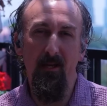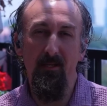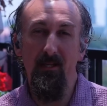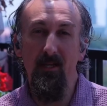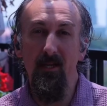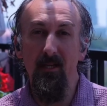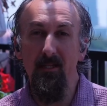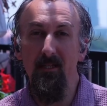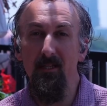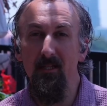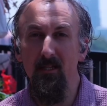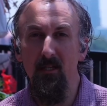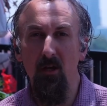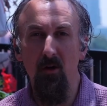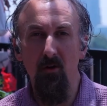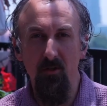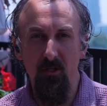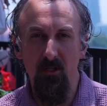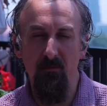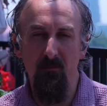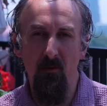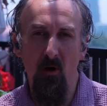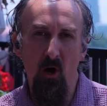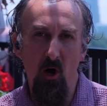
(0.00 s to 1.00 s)
it's so
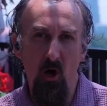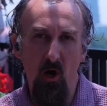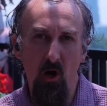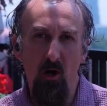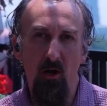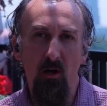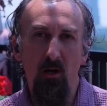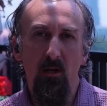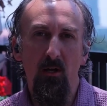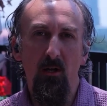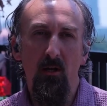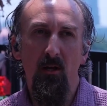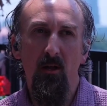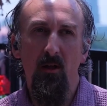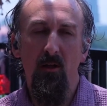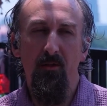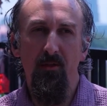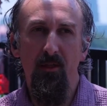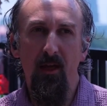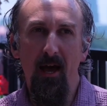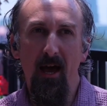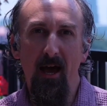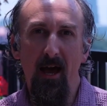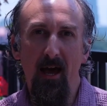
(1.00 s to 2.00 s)
small
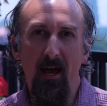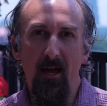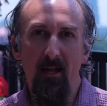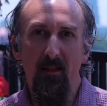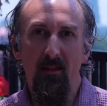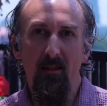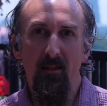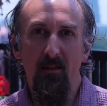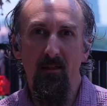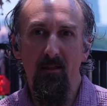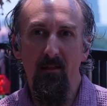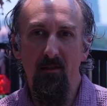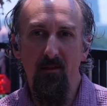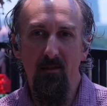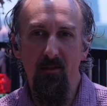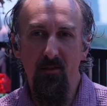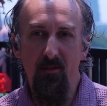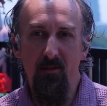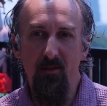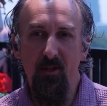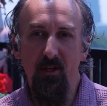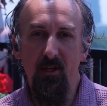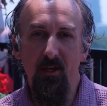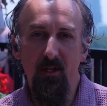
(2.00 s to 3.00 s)
that
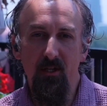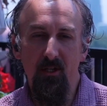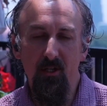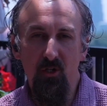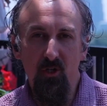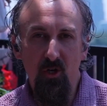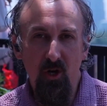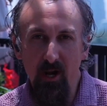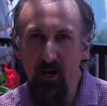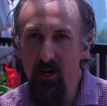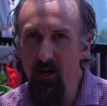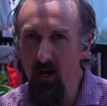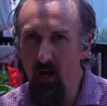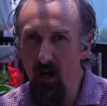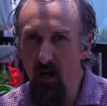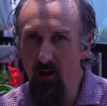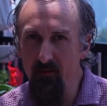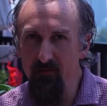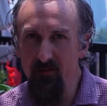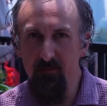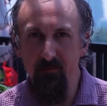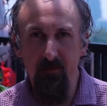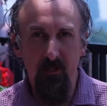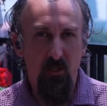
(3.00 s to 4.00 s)
the
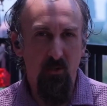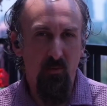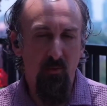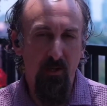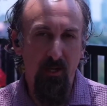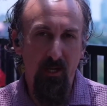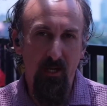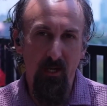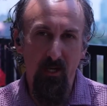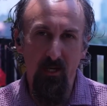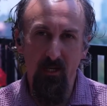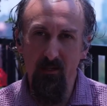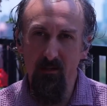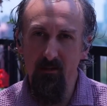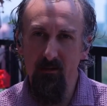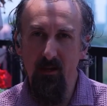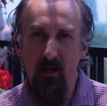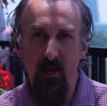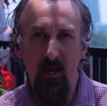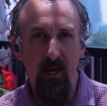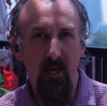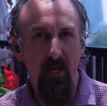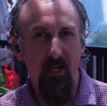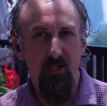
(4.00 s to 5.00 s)
trade-offs between
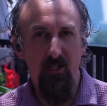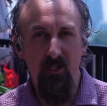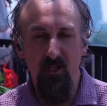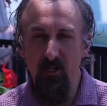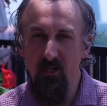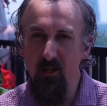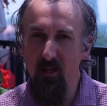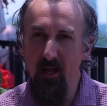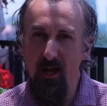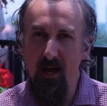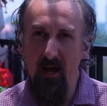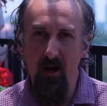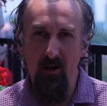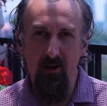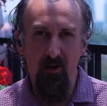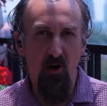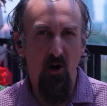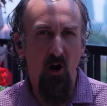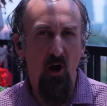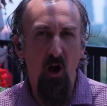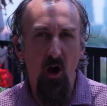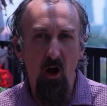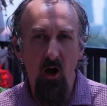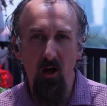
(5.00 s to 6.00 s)
edge and cloud
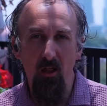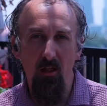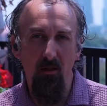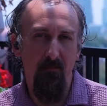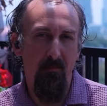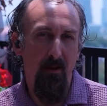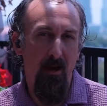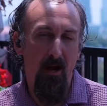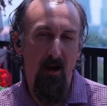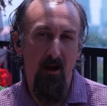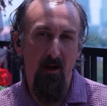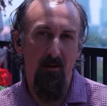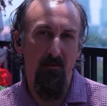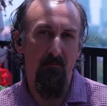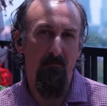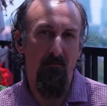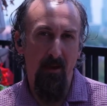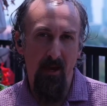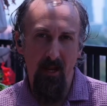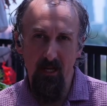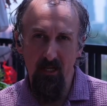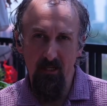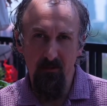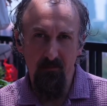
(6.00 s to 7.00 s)
are all about
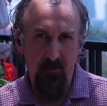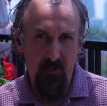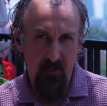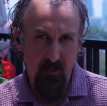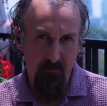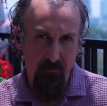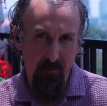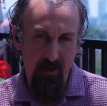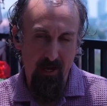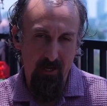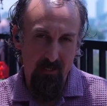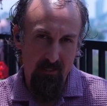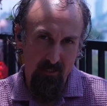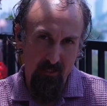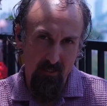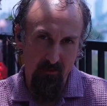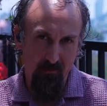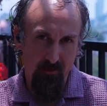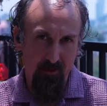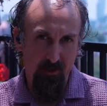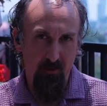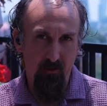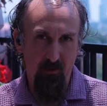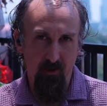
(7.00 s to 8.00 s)
management capacity
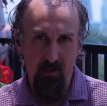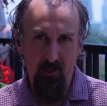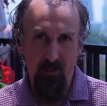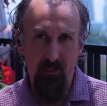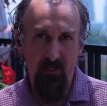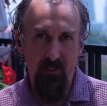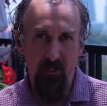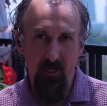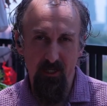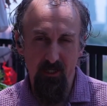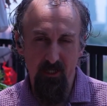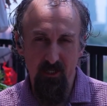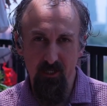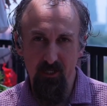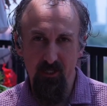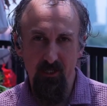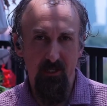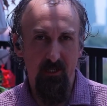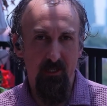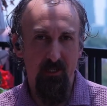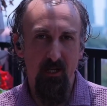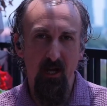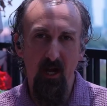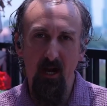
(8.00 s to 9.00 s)
with the organization,
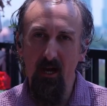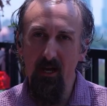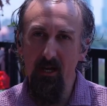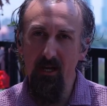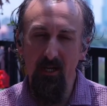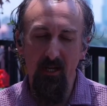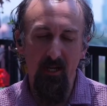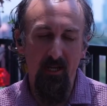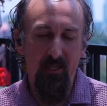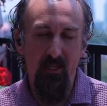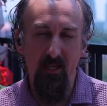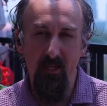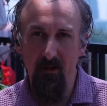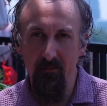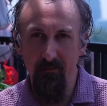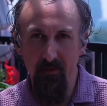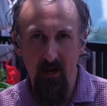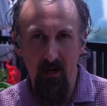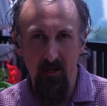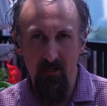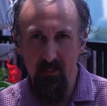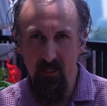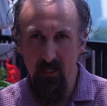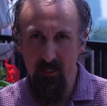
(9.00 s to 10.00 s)
not anything
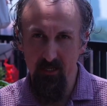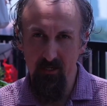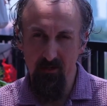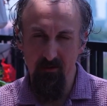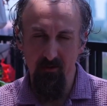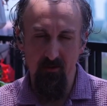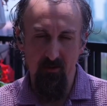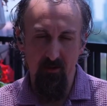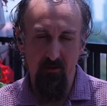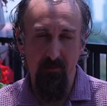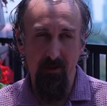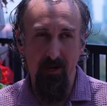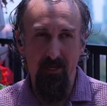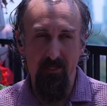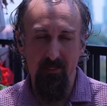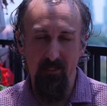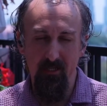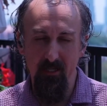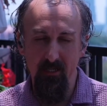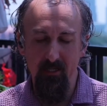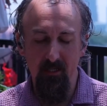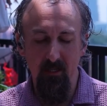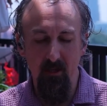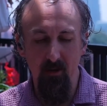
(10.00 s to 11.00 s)
about technical
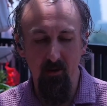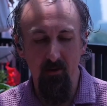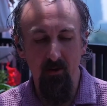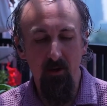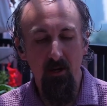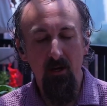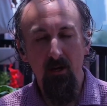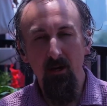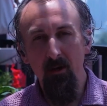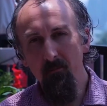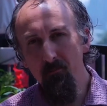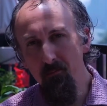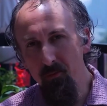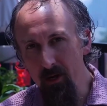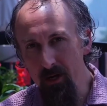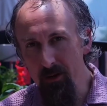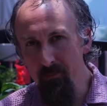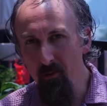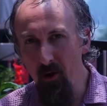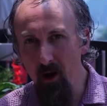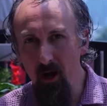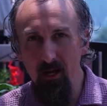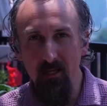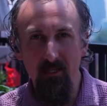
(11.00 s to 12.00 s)
capacity. So
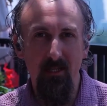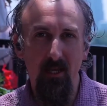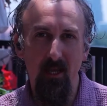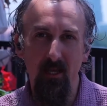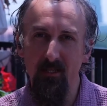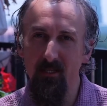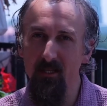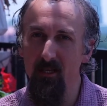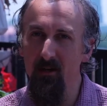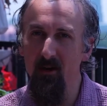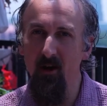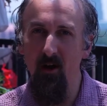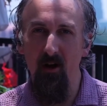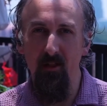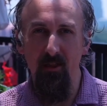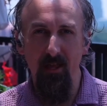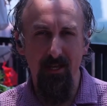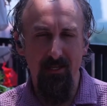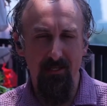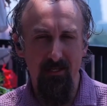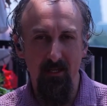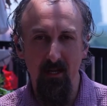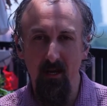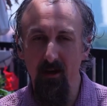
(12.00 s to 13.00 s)
pre-processing all
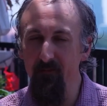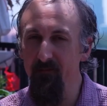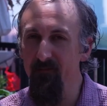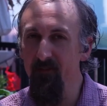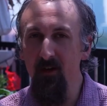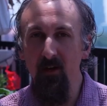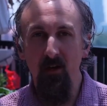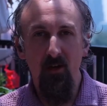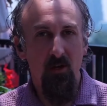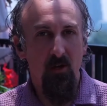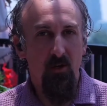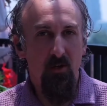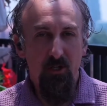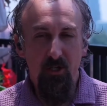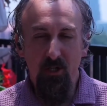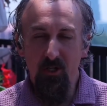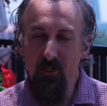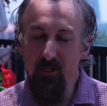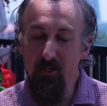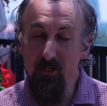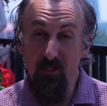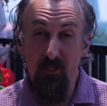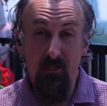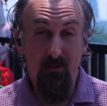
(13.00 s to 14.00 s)
that stuff,
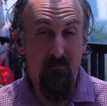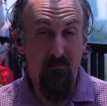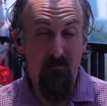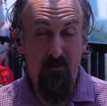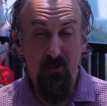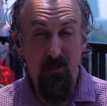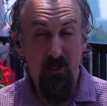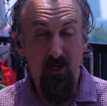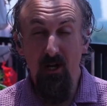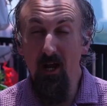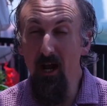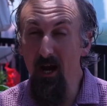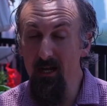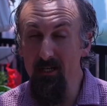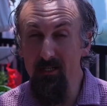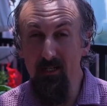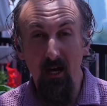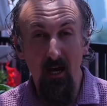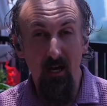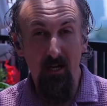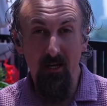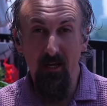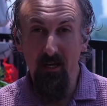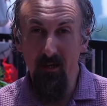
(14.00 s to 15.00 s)
you're not
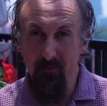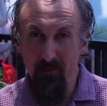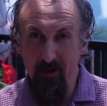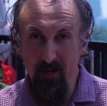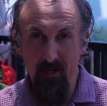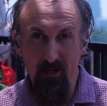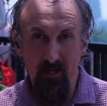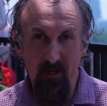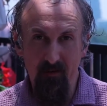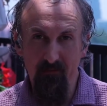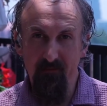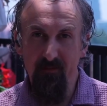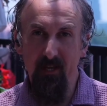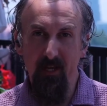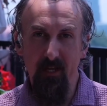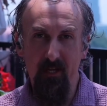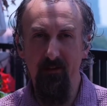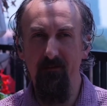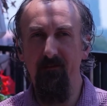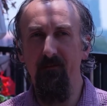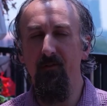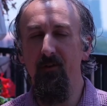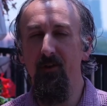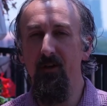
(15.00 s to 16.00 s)
talking about enough
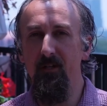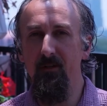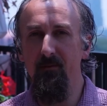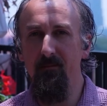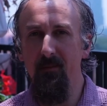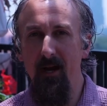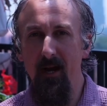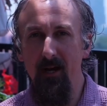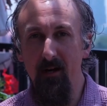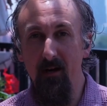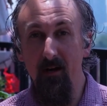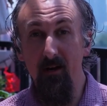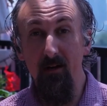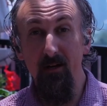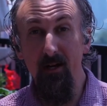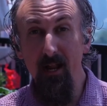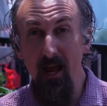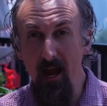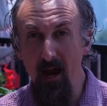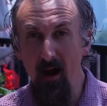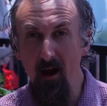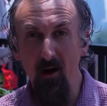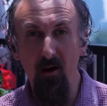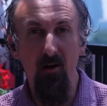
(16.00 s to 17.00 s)
data for it to matter.
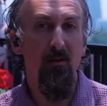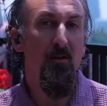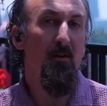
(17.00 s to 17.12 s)
Now,